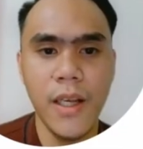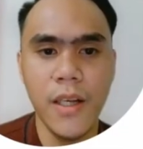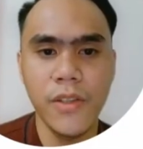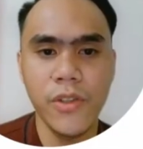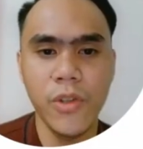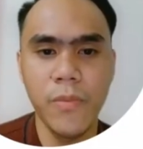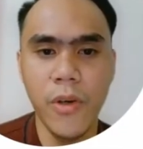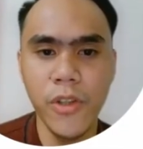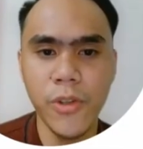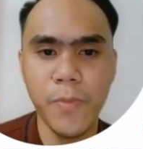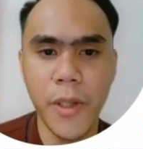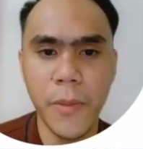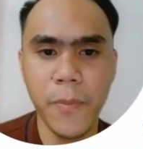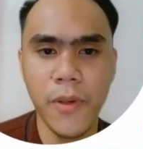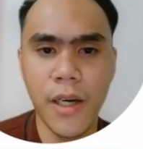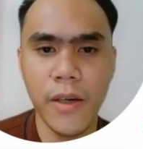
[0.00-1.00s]
So most
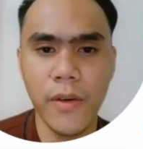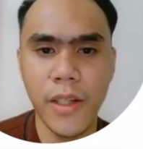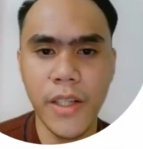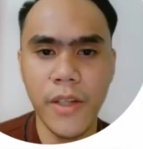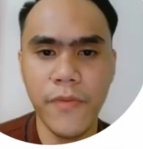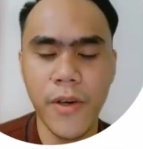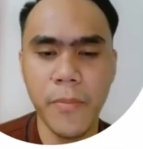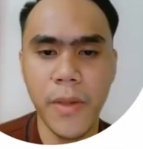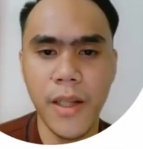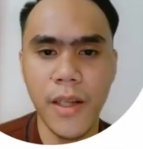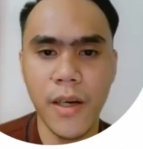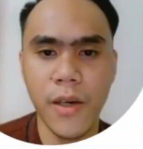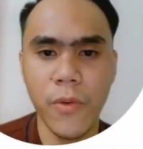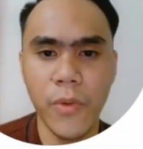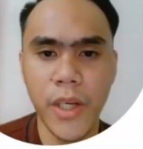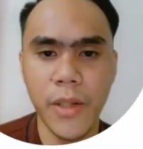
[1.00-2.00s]
people are already
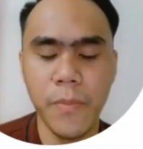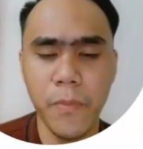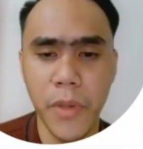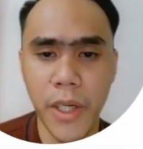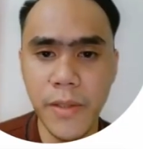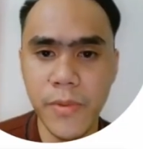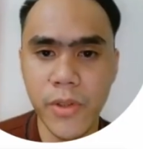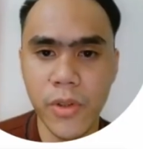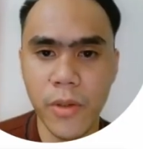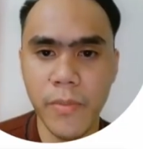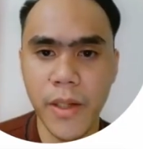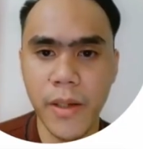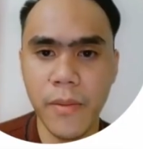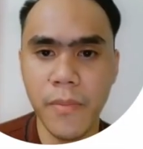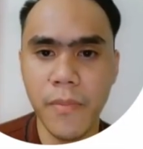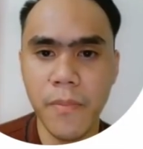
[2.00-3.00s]
familiar with
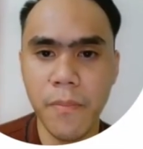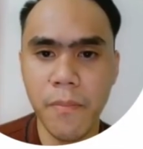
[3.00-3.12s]
brainstorming,